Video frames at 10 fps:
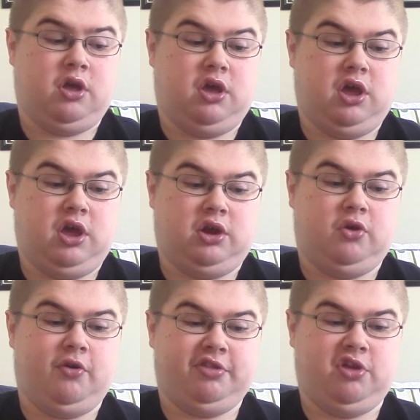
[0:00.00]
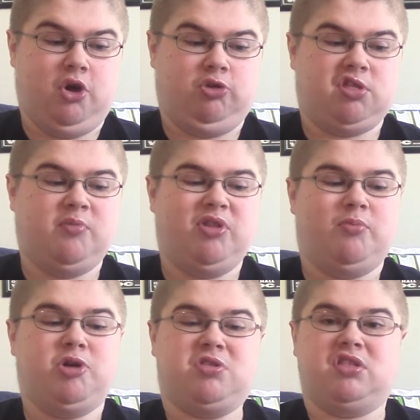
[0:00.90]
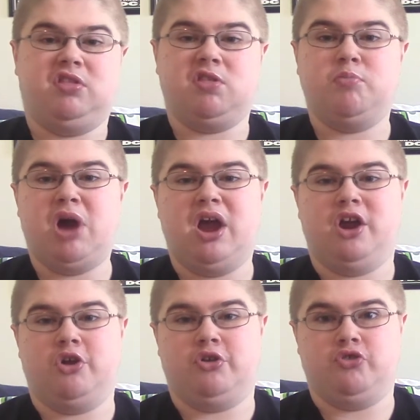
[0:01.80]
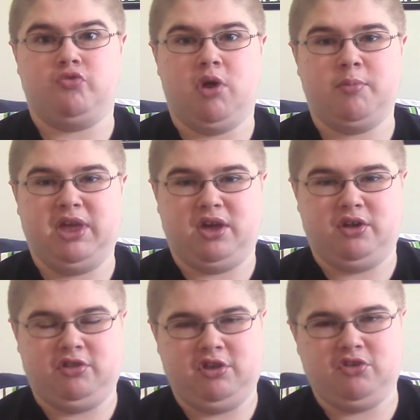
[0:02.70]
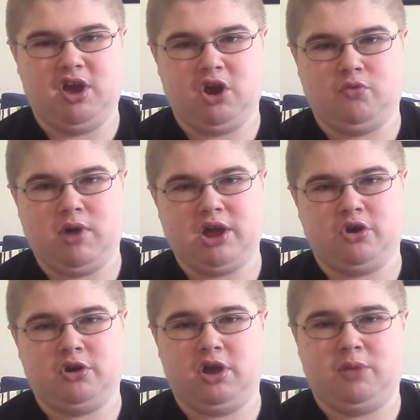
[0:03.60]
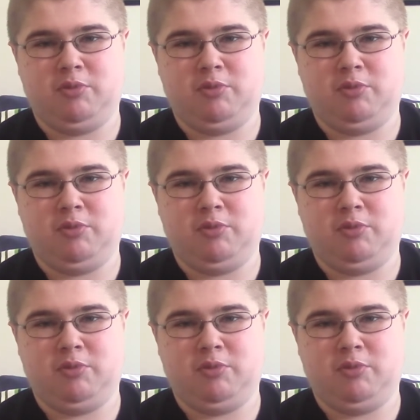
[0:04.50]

And also, some of the most inspired drumming on the entire record. I